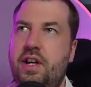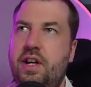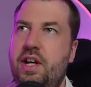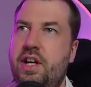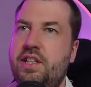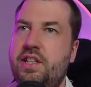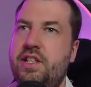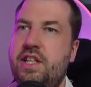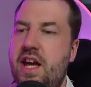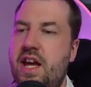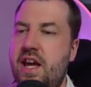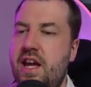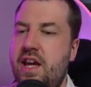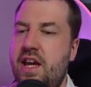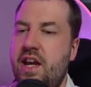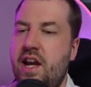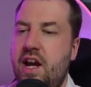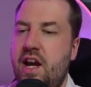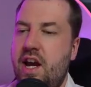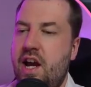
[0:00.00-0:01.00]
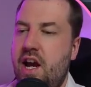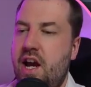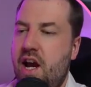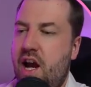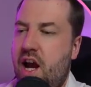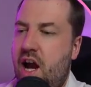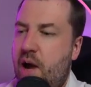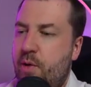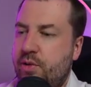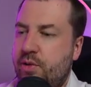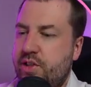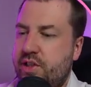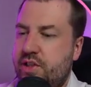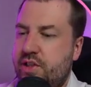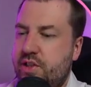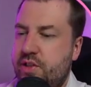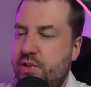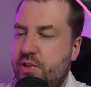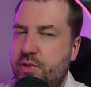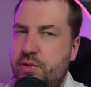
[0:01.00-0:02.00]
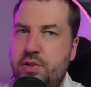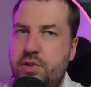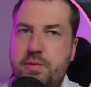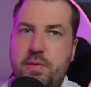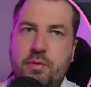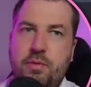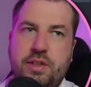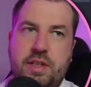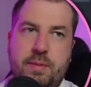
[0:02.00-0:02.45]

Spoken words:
Today, I wanted to do a bit more C++.